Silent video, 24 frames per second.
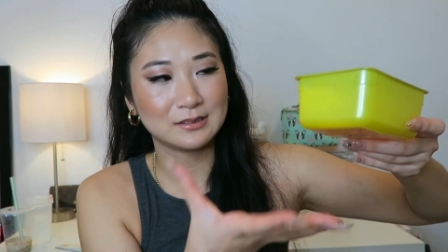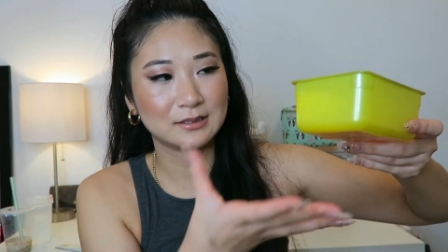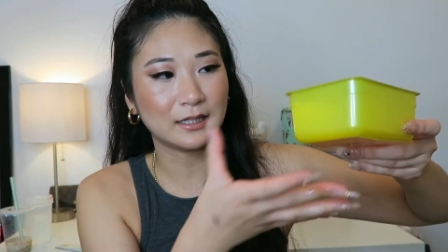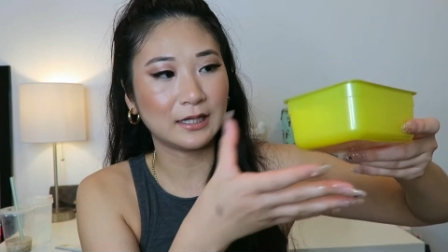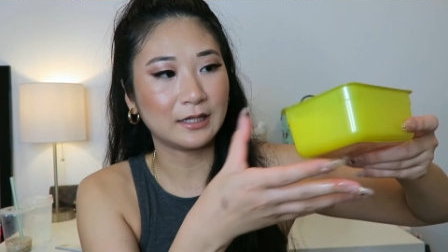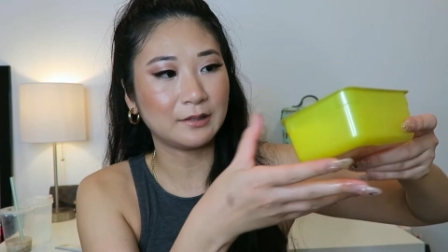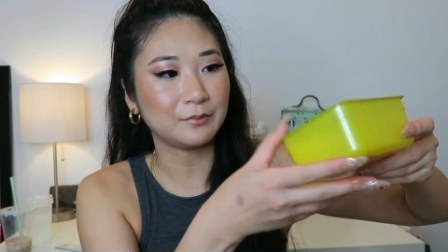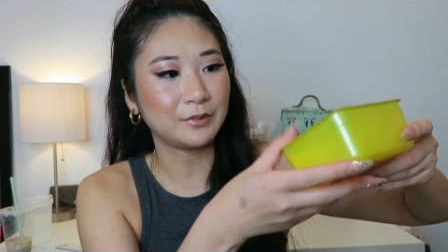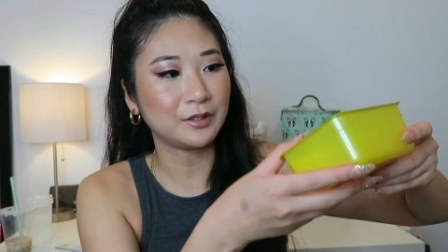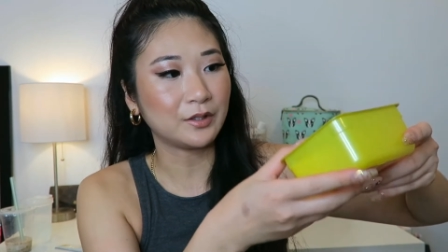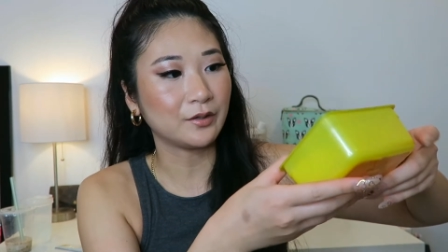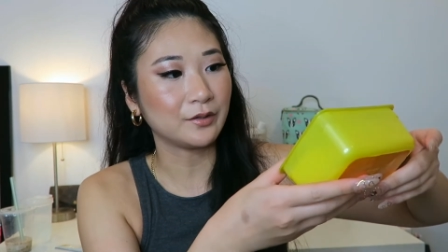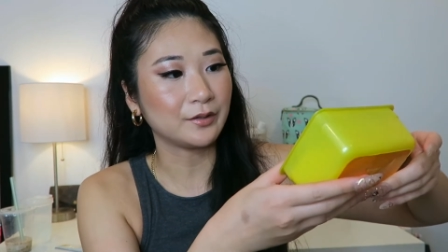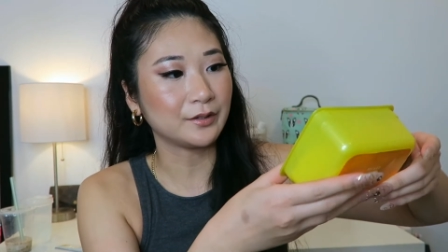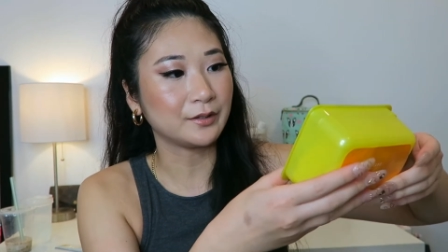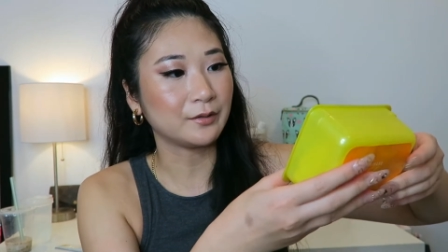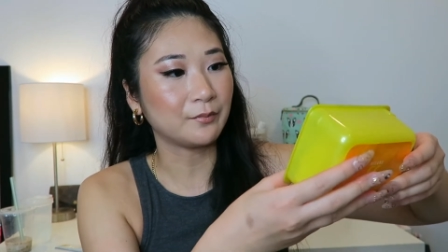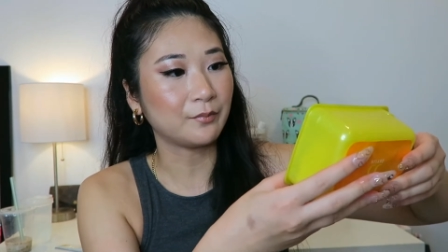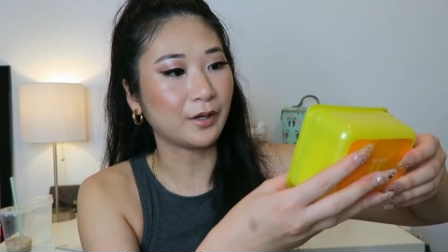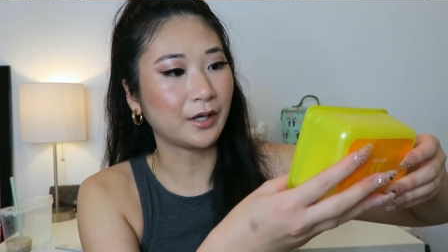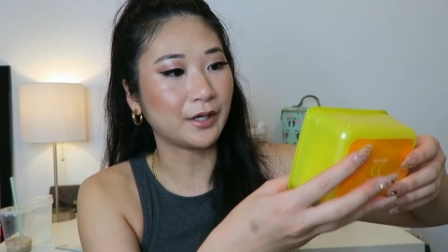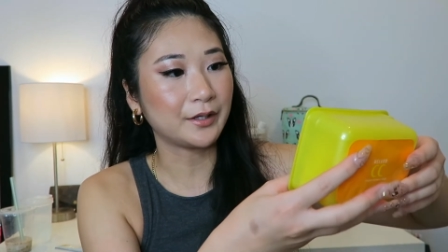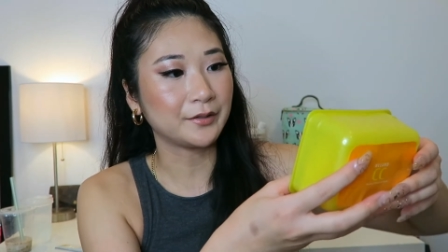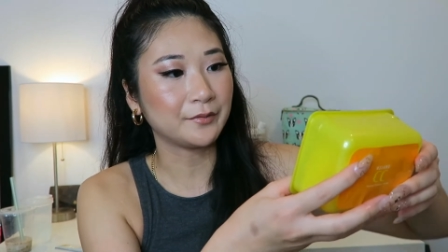slimy all on
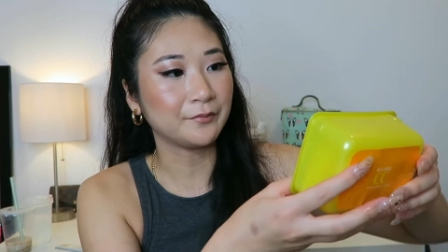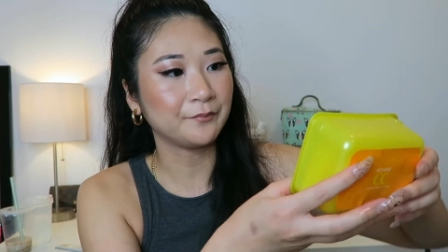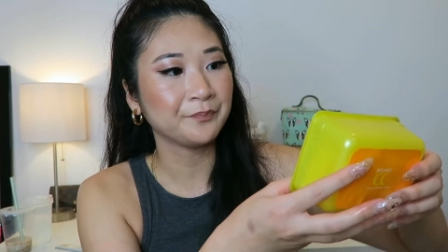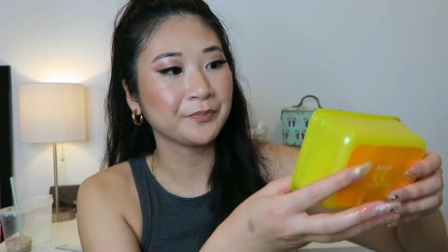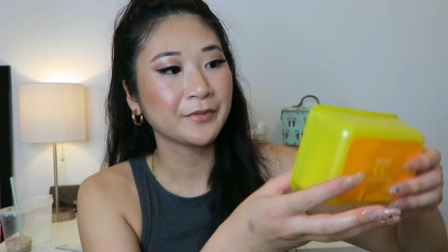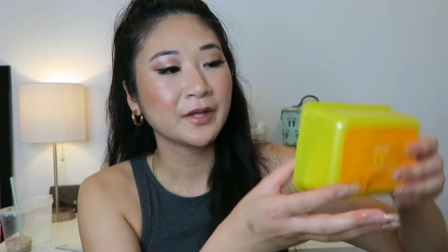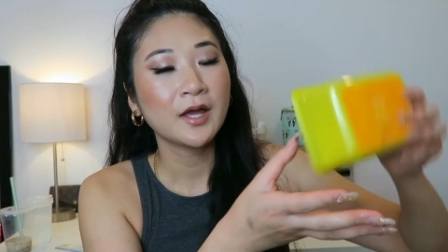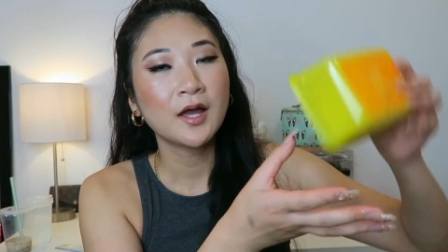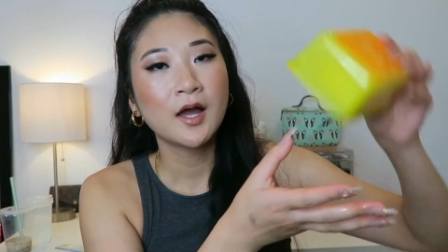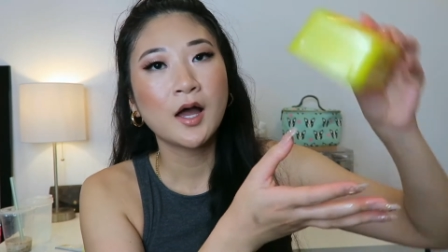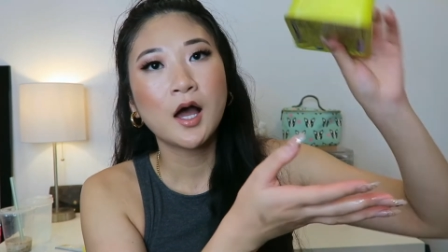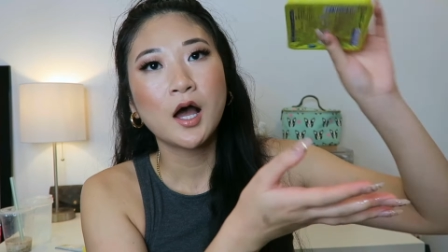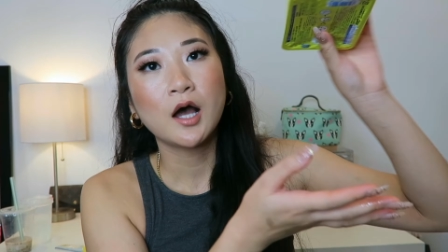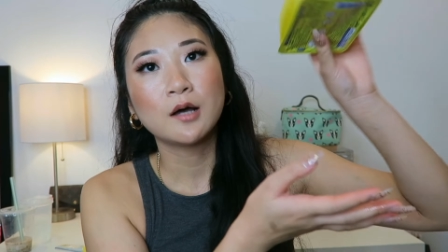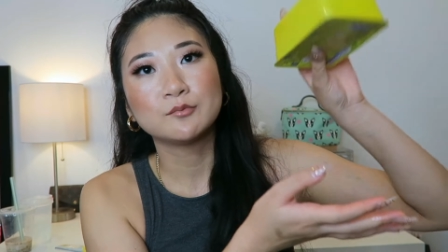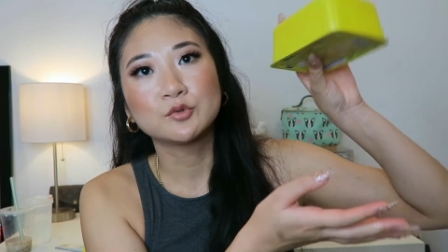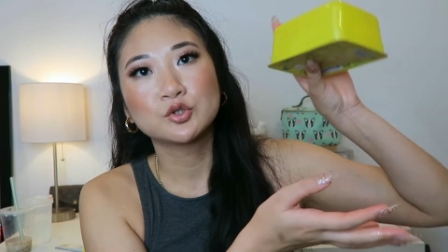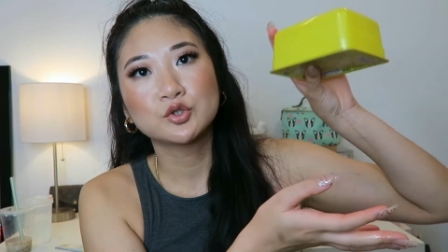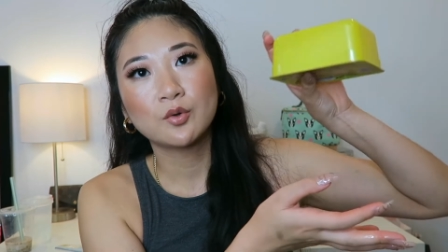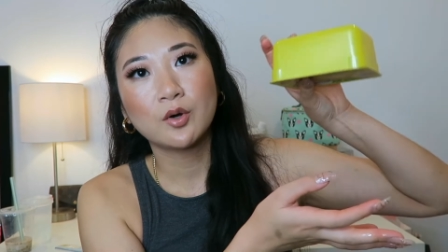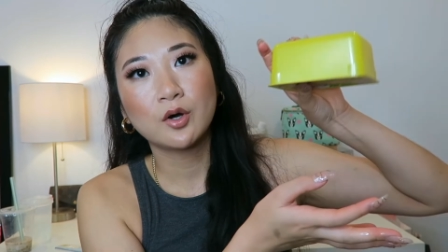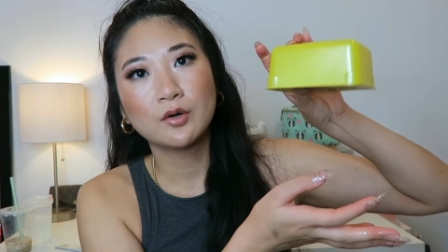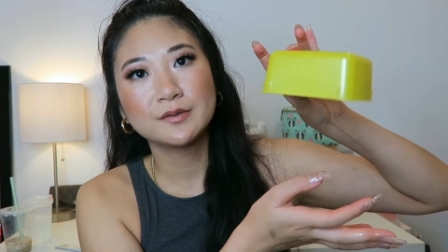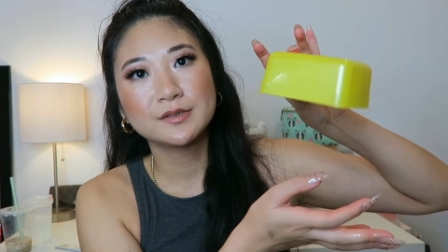the bottom um,
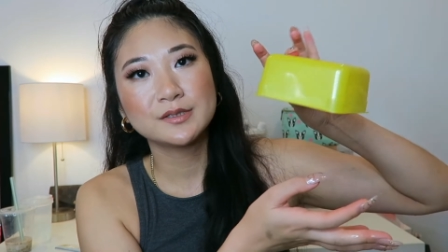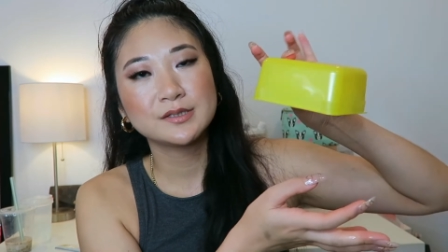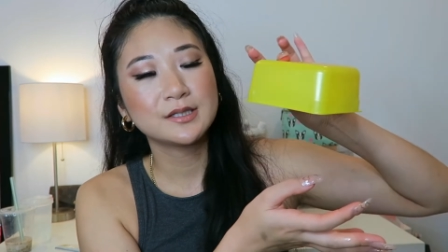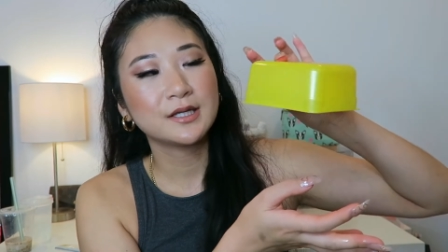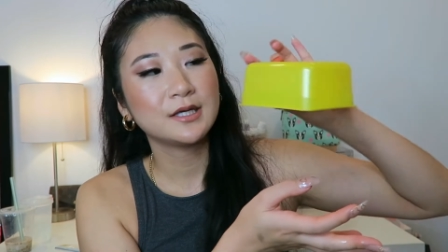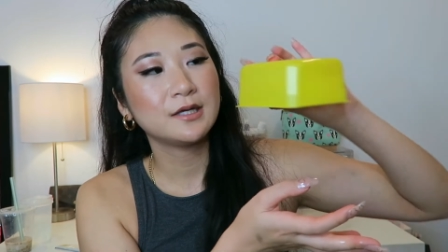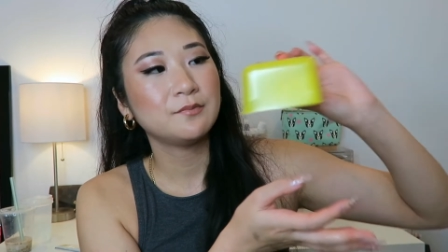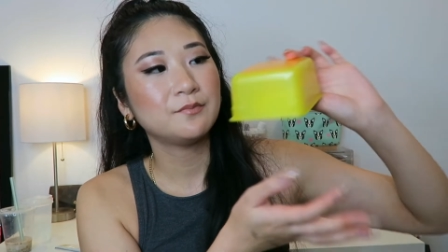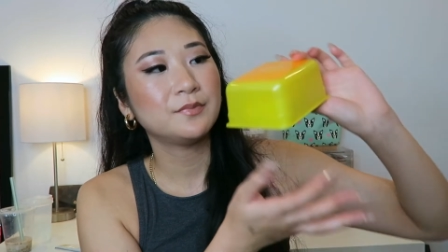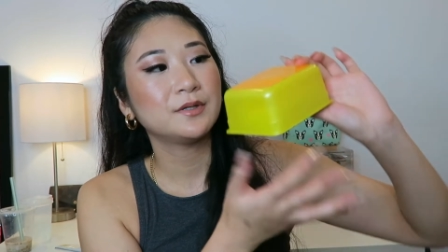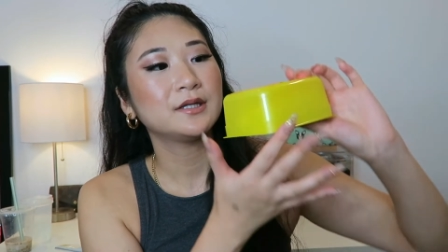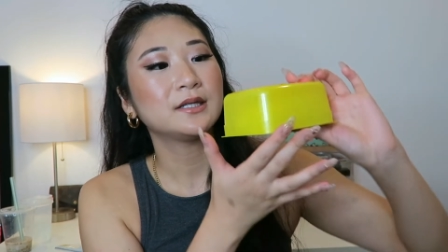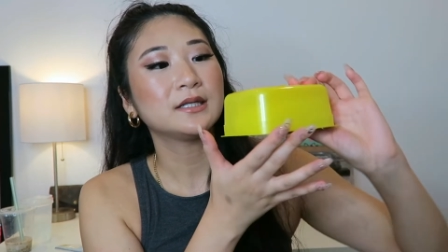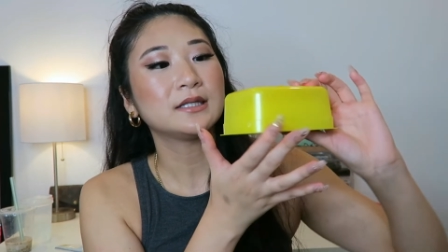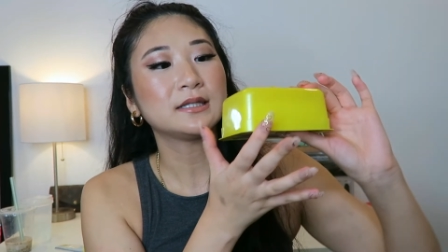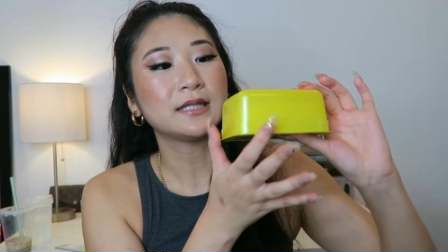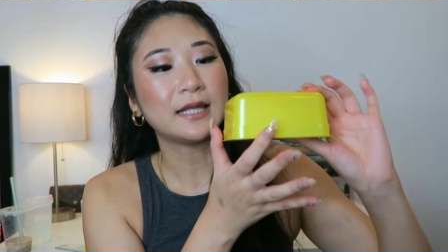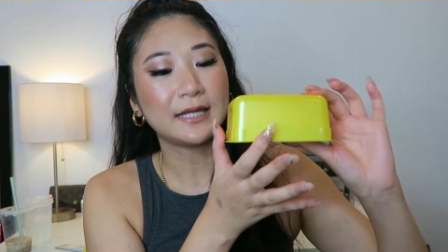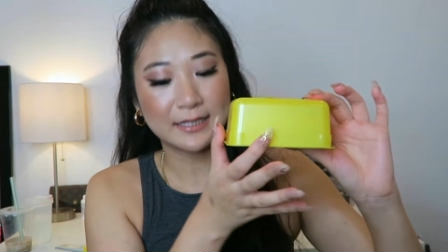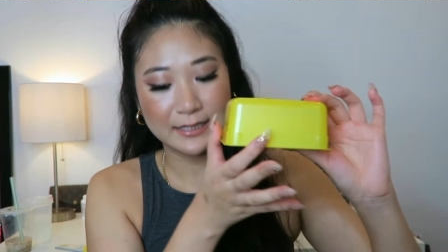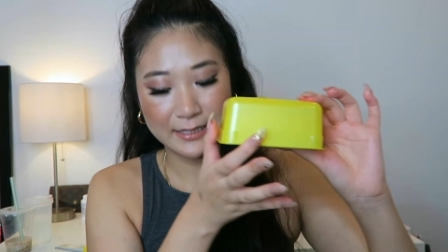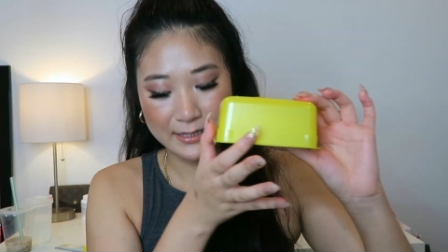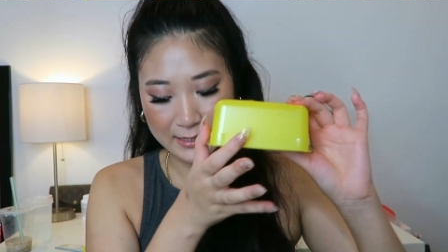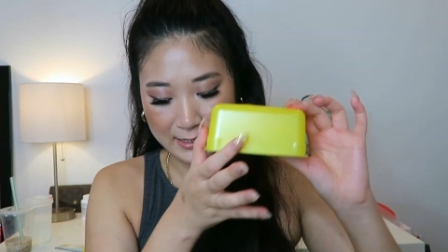so always keep it
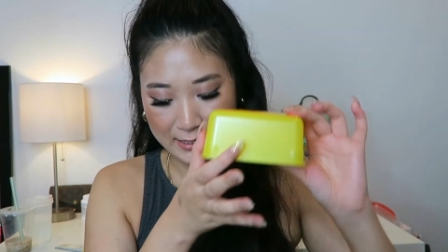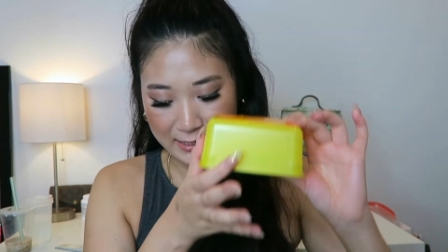like